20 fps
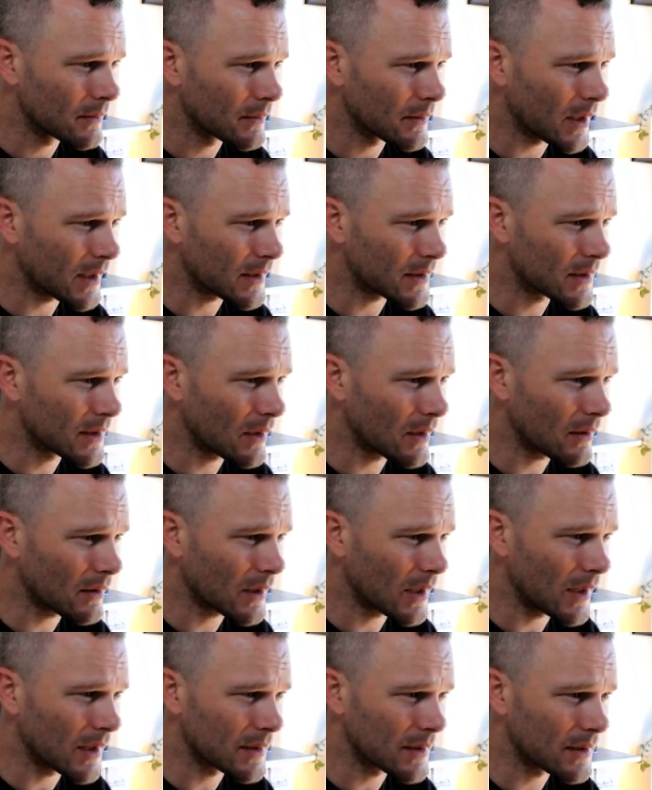That
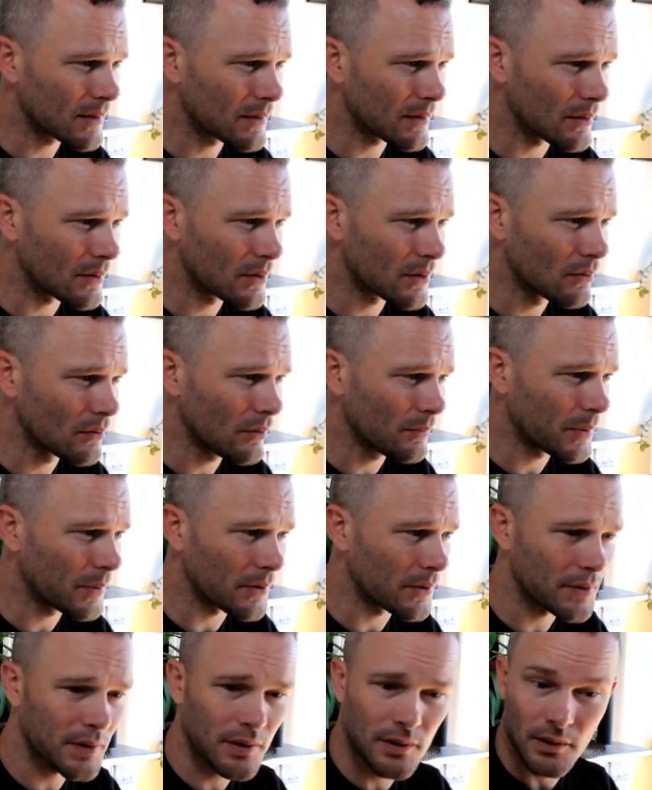staircase, those Newel
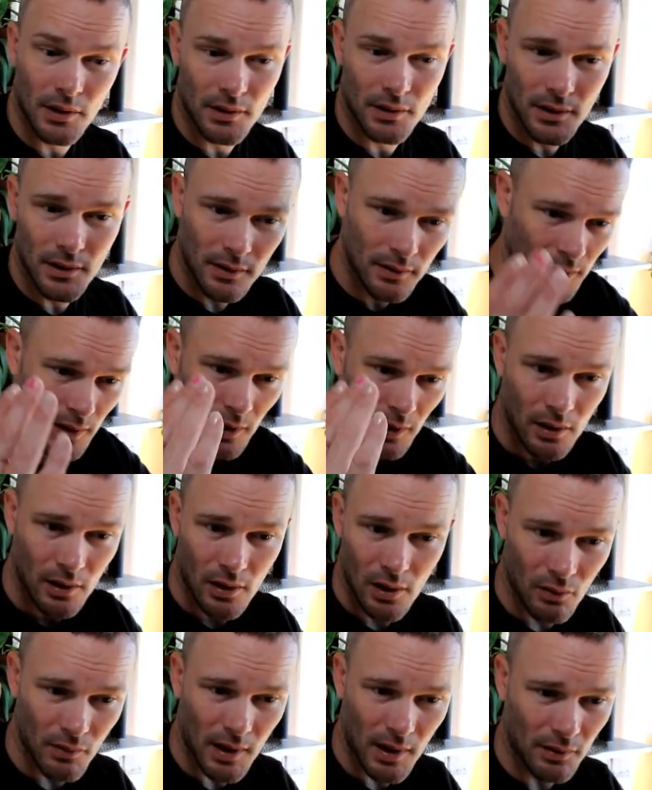posts just
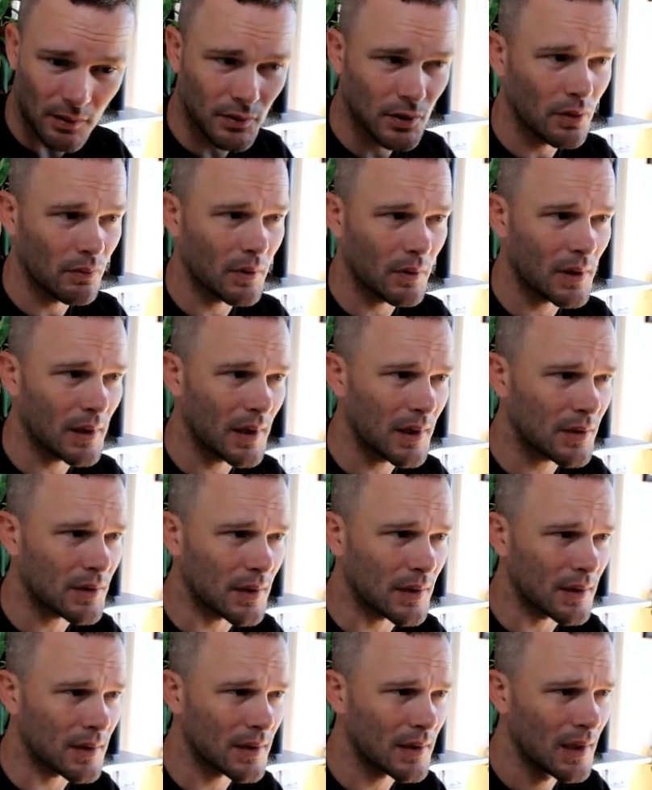go down 200
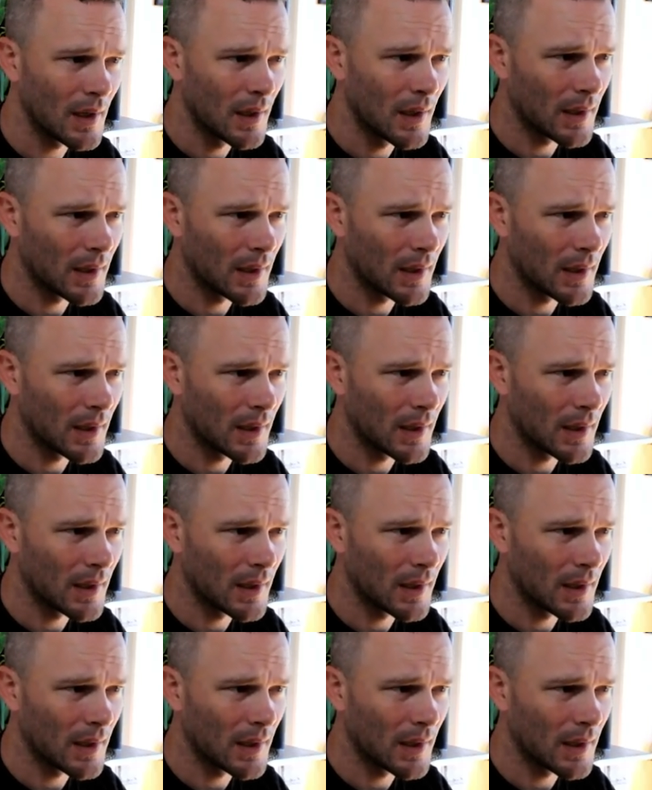inches.